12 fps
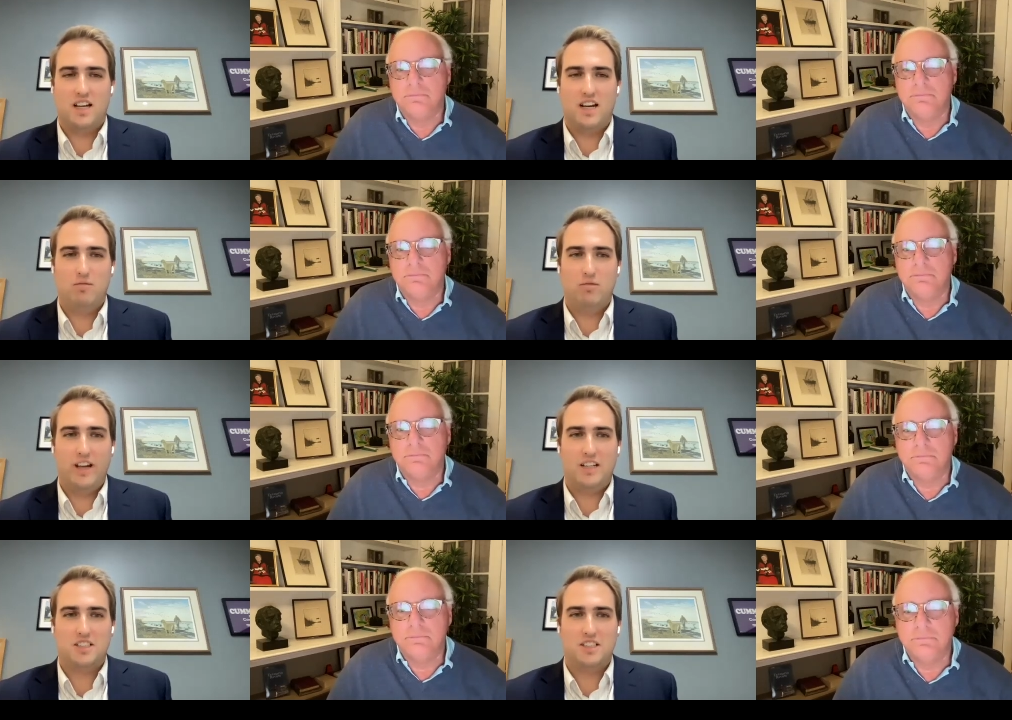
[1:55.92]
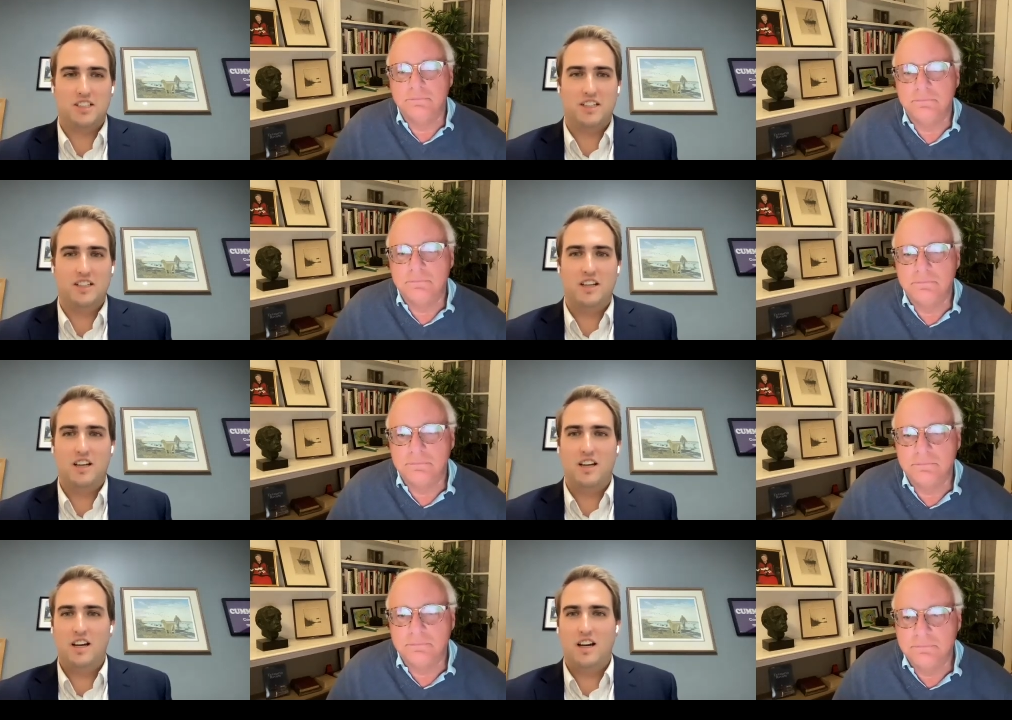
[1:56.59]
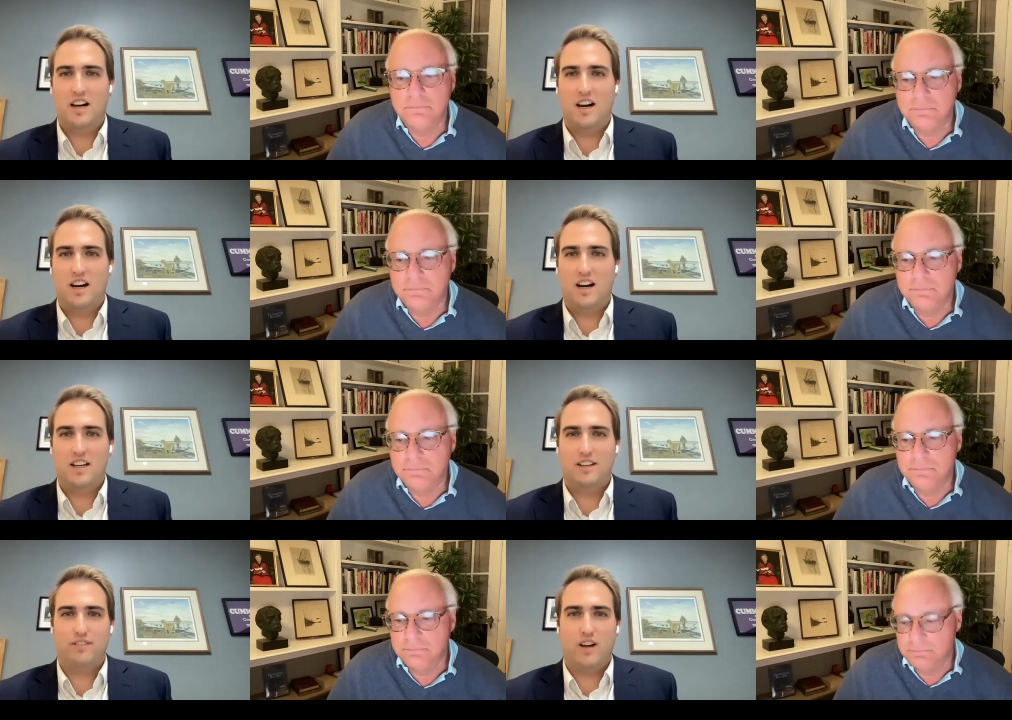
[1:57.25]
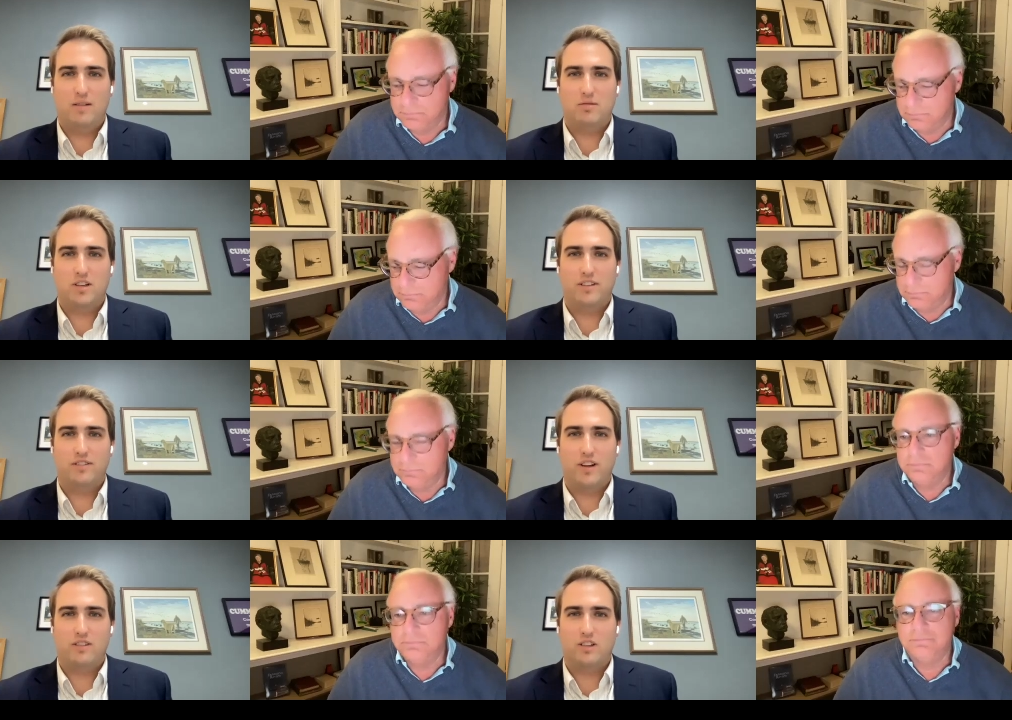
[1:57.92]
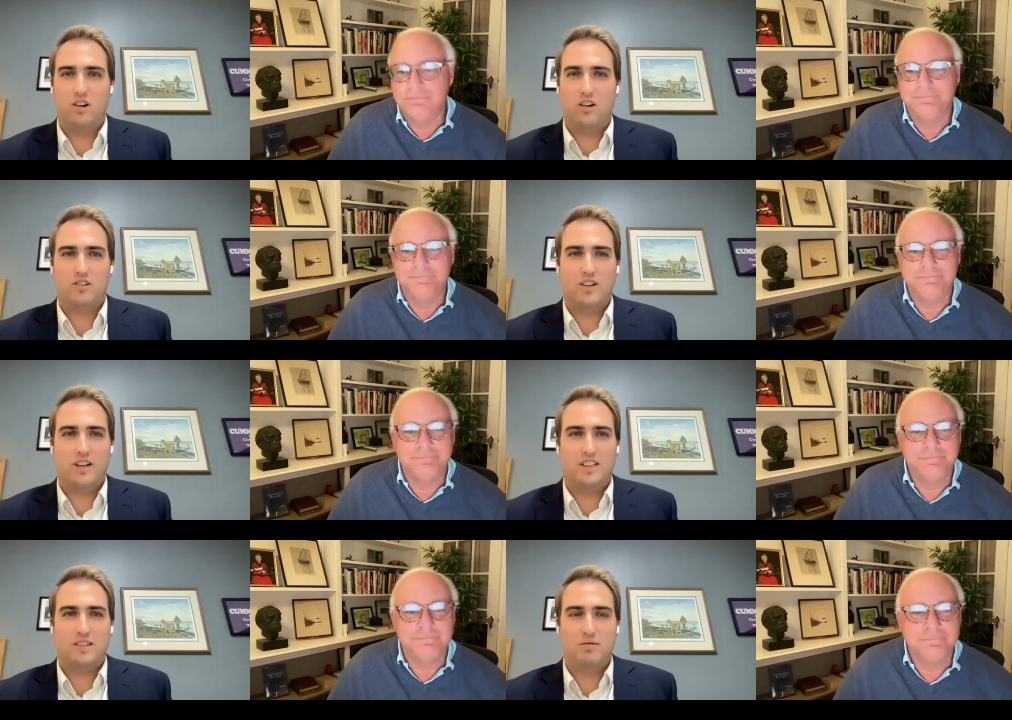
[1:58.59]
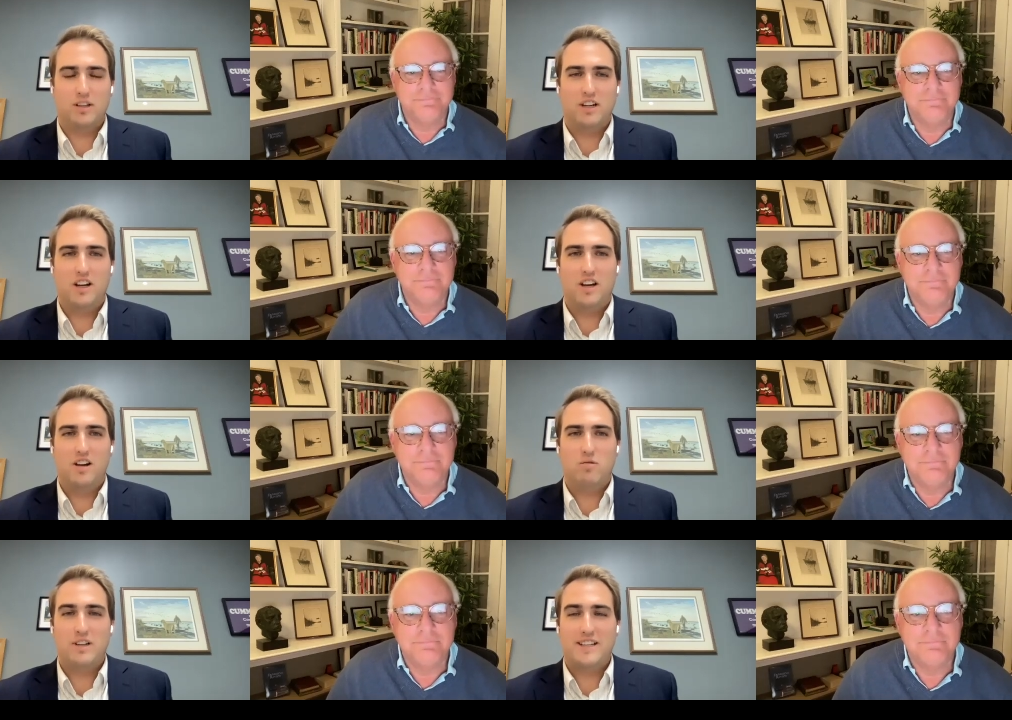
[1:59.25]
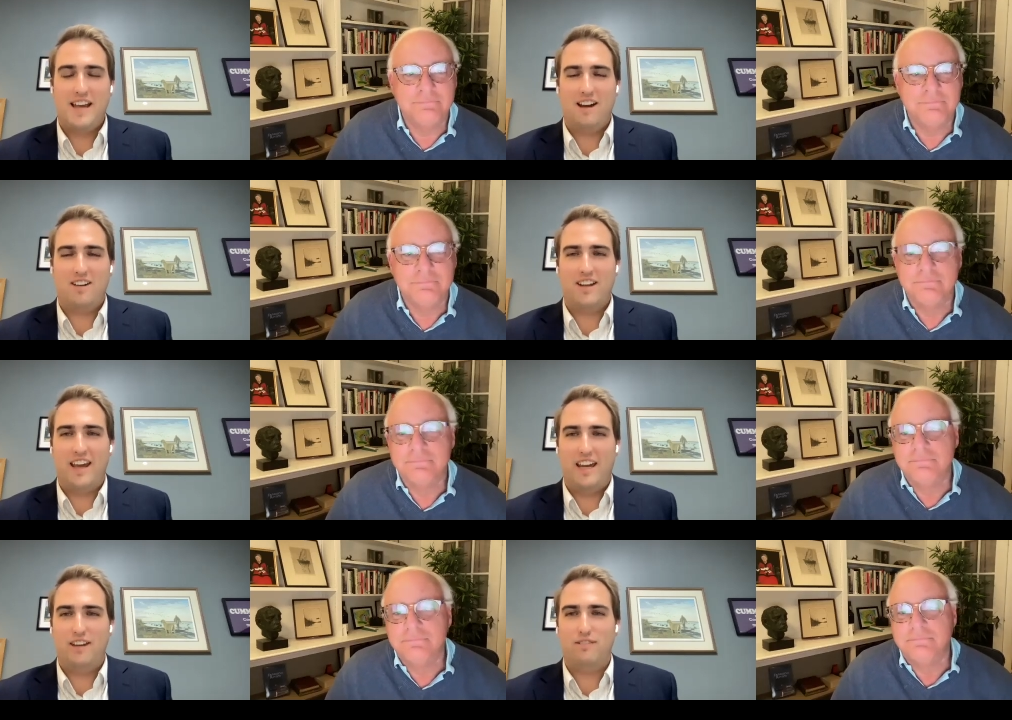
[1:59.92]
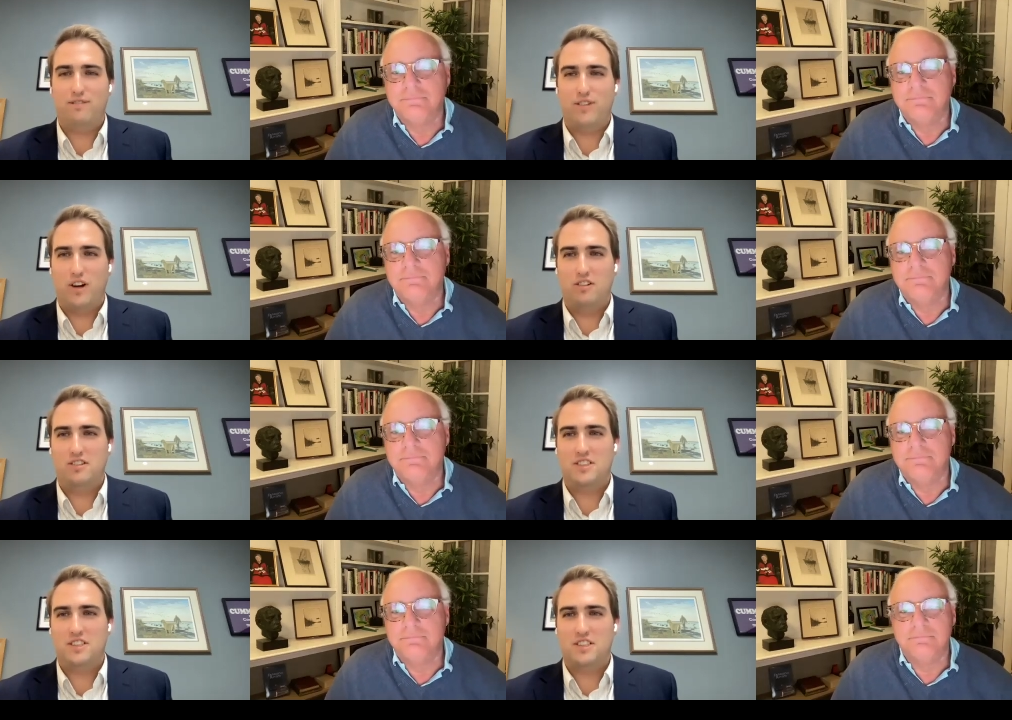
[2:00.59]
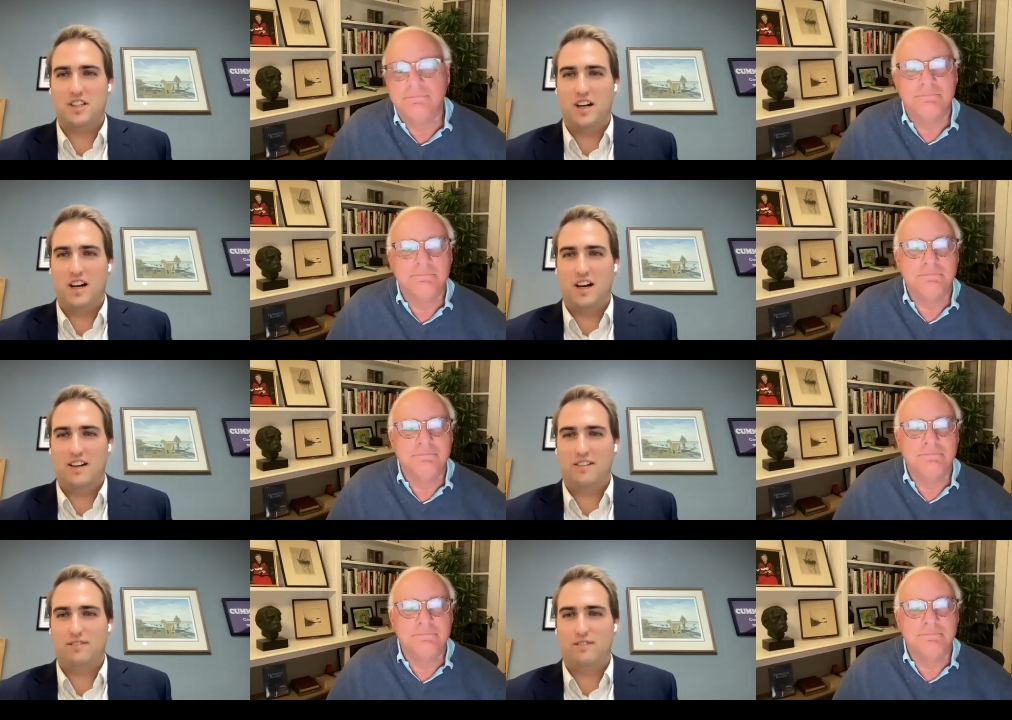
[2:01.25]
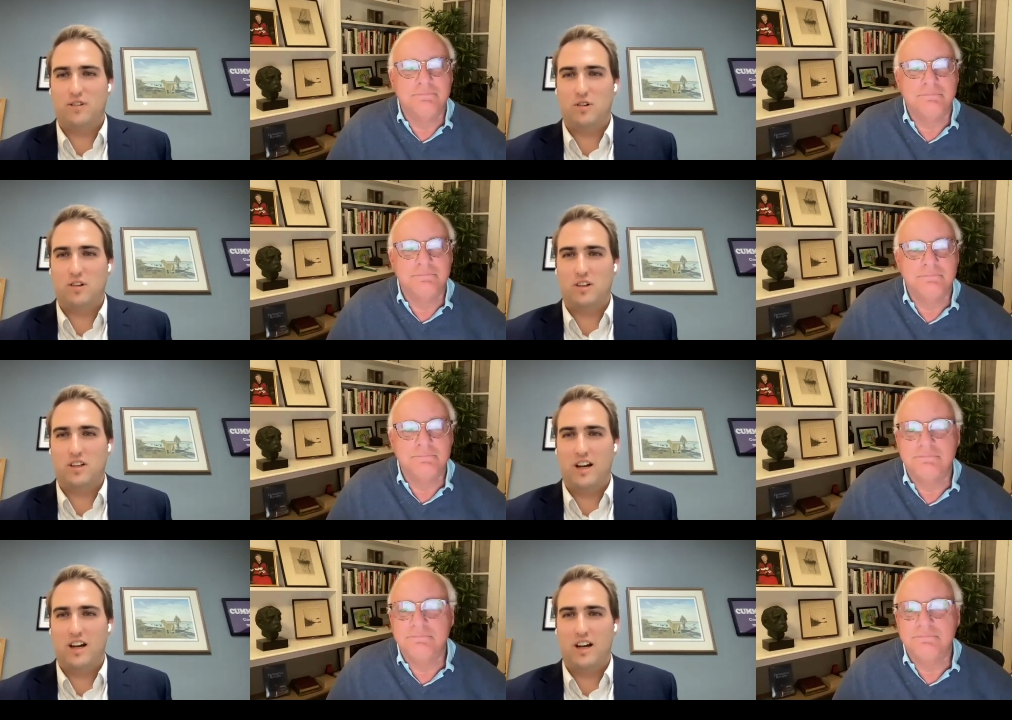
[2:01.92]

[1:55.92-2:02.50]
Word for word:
Speaker 1: um, we actually, uh, if I'm if I recall correctly, we're we're down eight votes uh, for